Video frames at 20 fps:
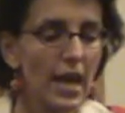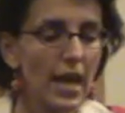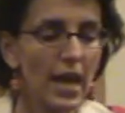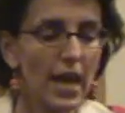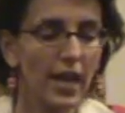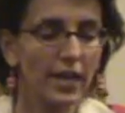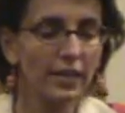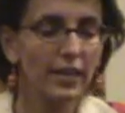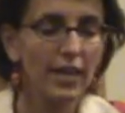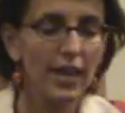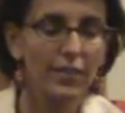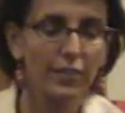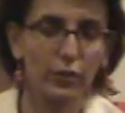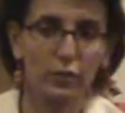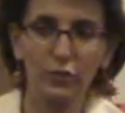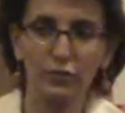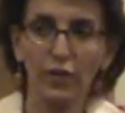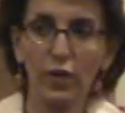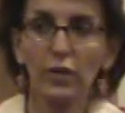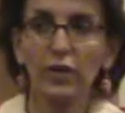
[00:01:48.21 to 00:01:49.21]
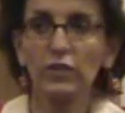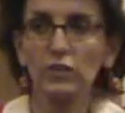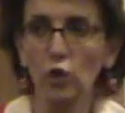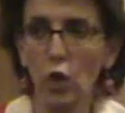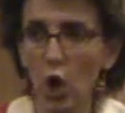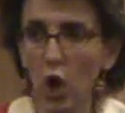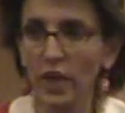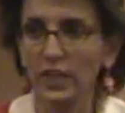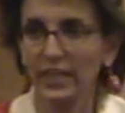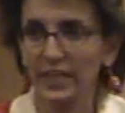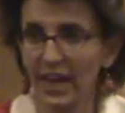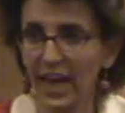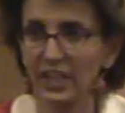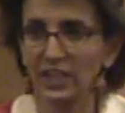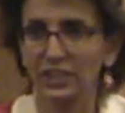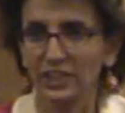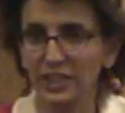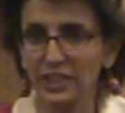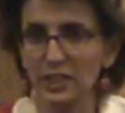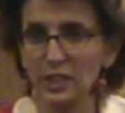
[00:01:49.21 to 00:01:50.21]
And there's very long
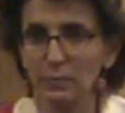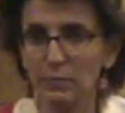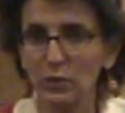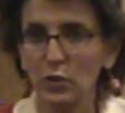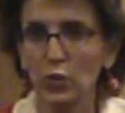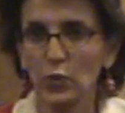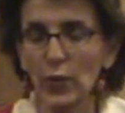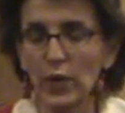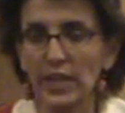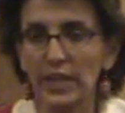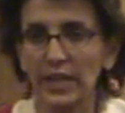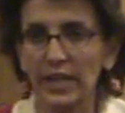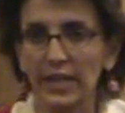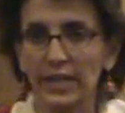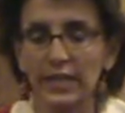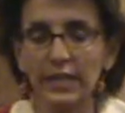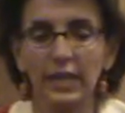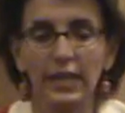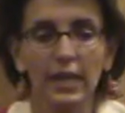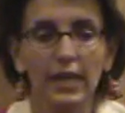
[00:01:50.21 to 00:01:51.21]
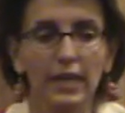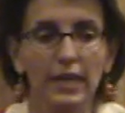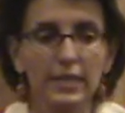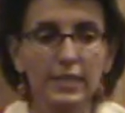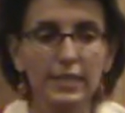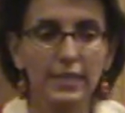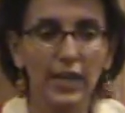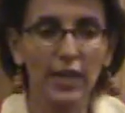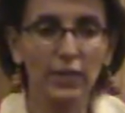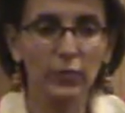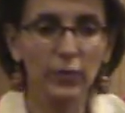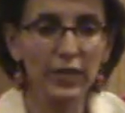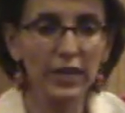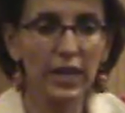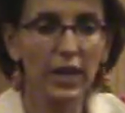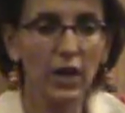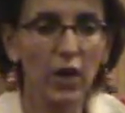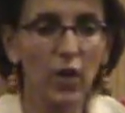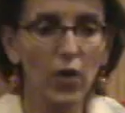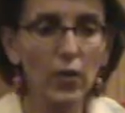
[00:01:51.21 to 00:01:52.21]
connections between
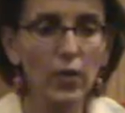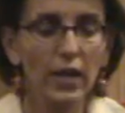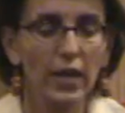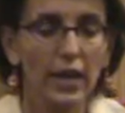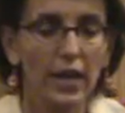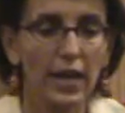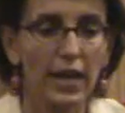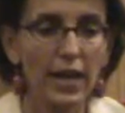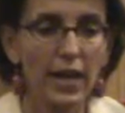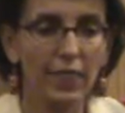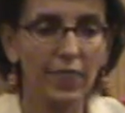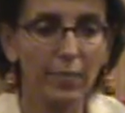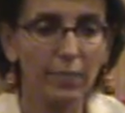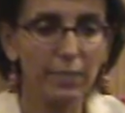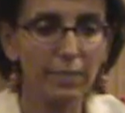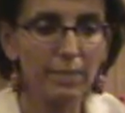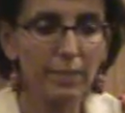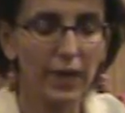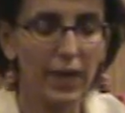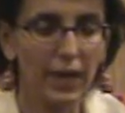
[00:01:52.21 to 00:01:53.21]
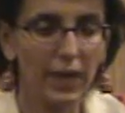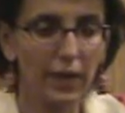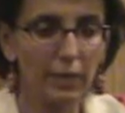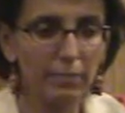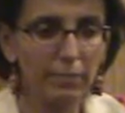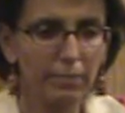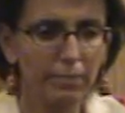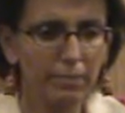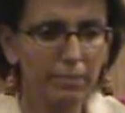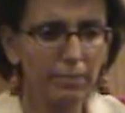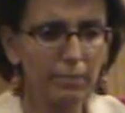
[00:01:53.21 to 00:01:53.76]
Sanrio and uh,